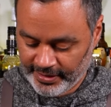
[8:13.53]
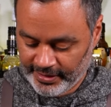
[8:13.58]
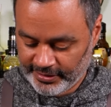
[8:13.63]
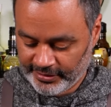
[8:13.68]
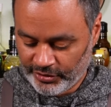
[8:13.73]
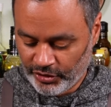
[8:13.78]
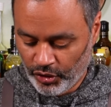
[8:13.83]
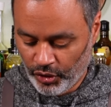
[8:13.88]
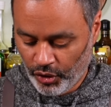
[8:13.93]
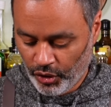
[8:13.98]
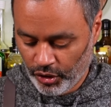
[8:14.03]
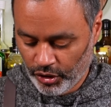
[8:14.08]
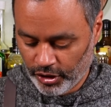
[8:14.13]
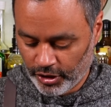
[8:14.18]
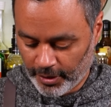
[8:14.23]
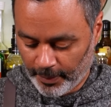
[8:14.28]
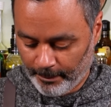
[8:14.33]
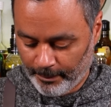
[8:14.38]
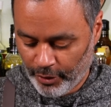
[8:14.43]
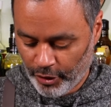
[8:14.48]
They all
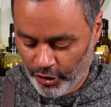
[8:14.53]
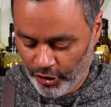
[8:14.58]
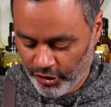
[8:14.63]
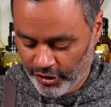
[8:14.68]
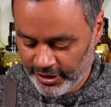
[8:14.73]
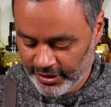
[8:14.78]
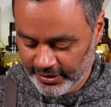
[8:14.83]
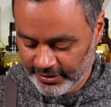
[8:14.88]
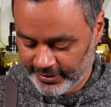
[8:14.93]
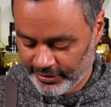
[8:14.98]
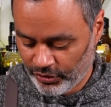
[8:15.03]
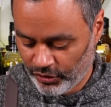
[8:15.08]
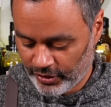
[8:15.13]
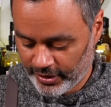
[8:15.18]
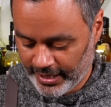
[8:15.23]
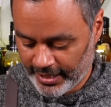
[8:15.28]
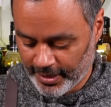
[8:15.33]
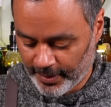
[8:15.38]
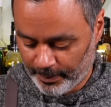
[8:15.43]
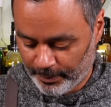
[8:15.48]
look pretty. They all
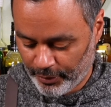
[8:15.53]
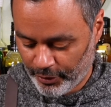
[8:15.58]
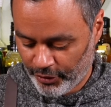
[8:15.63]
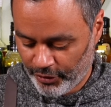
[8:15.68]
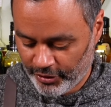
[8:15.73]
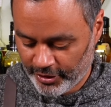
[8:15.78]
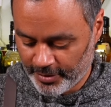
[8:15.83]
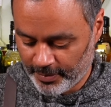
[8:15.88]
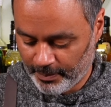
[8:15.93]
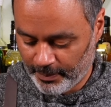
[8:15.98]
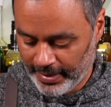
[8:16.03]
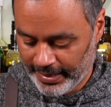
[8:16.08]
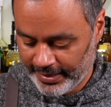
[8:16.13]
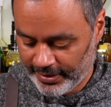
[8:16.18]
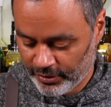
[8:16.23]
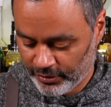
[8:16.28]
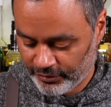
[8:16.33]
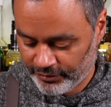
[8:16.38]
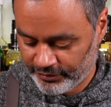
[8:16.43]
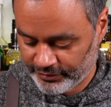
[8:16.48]
got a pretty
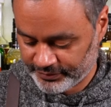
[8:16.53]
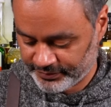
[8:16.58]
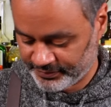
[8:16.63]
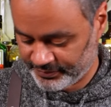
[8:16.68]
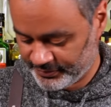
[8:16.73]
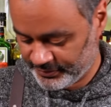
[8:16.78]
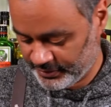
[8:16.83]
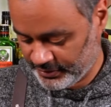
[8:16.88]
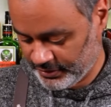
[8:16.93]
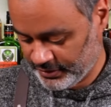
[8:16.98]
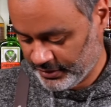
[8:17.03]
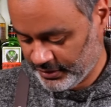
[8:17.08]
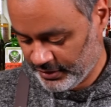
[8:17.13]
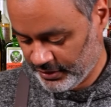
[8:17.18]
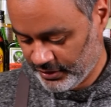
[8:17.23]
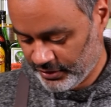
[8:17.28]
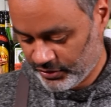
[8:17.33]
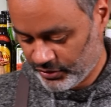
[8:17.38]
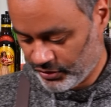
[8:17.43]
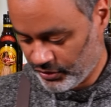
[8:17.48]
mouth.
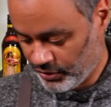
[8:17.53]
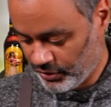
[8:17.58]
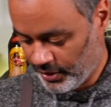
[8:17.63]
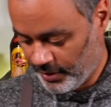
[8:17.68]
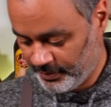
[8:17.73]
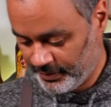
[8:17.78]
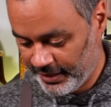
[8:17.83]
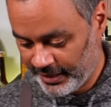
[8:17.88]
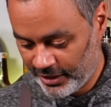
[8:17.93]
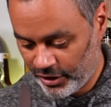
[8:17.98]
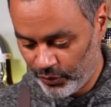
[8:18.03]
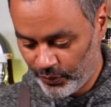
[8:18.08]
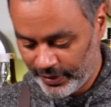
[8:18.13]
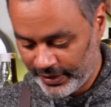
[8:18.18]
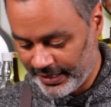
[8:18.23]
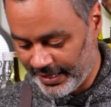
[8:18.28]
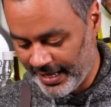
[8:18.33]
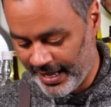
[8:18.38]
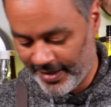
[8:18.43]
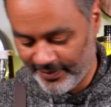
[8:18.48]
So I'm thinking we're
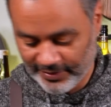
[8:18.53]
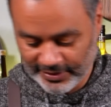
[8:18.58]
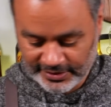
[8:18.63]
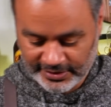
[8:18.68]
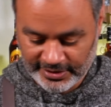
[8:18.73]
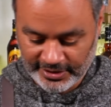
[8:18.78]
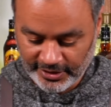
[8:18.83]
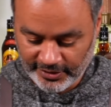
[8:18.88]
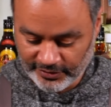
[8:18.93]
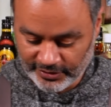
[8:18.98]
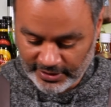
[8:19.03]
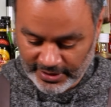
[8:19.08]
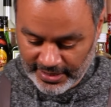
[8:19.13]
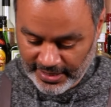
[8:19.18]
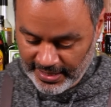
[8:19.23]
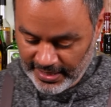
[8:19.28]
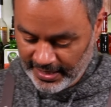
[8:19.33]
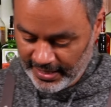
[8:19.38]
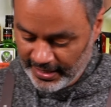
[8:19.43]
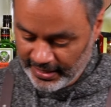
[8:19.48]
gonna have ourselves a
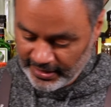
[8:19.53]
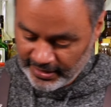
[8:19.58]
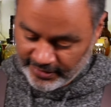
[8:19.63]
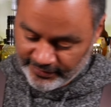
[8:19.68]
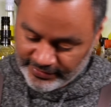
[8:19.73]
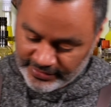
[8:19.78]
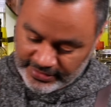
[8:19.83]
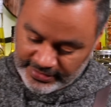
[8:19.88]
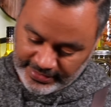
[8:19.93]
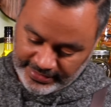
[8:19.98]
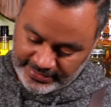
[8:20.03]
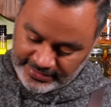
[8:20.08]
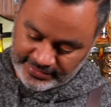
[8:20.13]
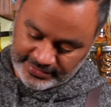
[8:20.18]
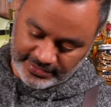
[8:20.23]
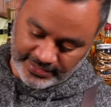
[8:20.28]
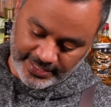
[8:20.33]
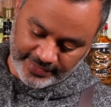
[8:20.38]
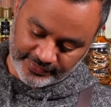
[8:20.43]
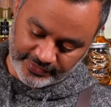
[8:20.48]
hell of a
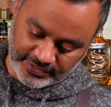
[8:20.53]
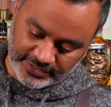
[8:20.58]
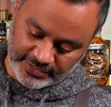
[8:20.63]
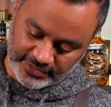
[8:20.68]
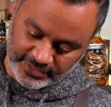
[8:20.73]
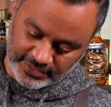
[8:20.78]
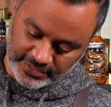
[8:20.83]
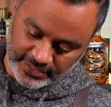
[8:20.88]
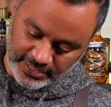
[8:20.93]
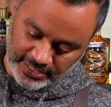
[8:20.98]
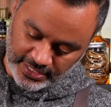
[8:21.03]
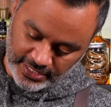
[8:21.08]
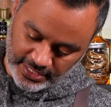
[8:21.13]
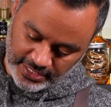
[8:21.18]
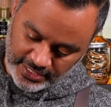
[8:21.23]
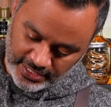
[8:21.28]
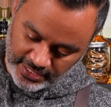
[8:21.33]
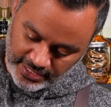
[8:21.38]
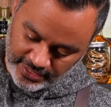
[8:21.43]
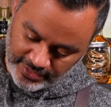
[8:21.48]
tasting after this.
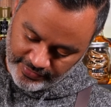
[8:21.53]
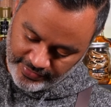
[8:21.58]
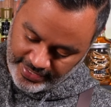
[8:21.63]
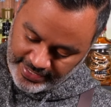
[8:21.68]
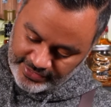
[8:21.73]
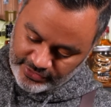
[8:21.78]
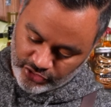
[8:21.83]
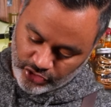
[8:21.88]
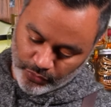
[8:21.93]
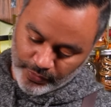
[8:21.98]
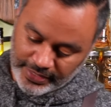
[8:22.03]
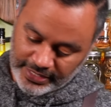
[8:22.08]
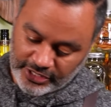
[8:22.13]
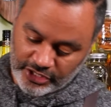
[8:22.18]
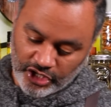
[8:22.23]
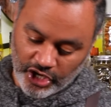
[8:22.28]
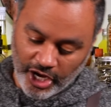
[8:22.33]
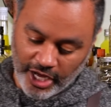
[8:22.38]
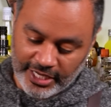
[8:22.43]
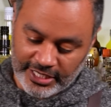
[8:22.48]
All right, so we're gonna
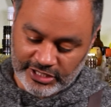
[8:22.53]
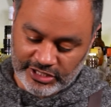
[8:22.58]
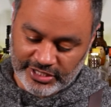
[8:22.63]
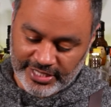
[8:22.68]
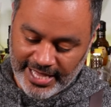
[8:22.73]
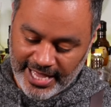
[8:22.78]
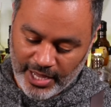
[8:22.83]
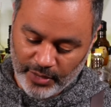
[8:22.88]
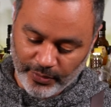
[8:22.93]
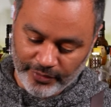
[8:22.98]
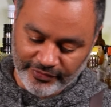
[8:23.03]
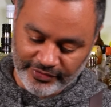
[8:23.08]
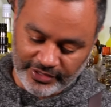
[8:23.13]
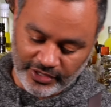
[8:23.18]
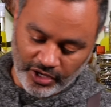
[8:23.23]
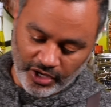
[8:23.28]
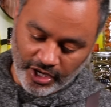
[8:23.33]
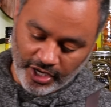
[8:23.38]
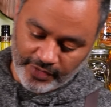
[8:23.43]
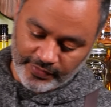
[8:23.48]
garnish that with an
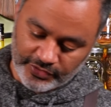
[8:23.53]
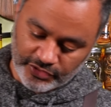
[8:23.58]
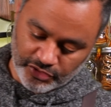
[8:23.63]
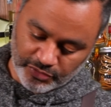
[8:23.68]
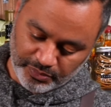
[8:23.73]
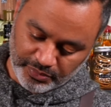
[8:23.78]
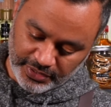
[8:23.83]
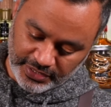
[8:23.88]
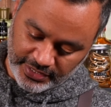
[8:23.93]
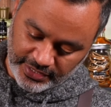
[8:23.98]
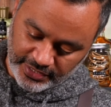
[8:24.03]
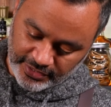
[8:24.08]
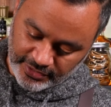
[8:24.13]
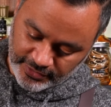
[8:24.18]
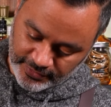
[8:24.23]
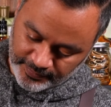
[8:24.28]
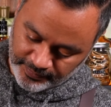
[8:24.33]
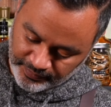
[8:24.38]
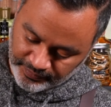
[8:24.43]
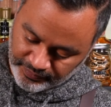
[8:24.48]
orange peel.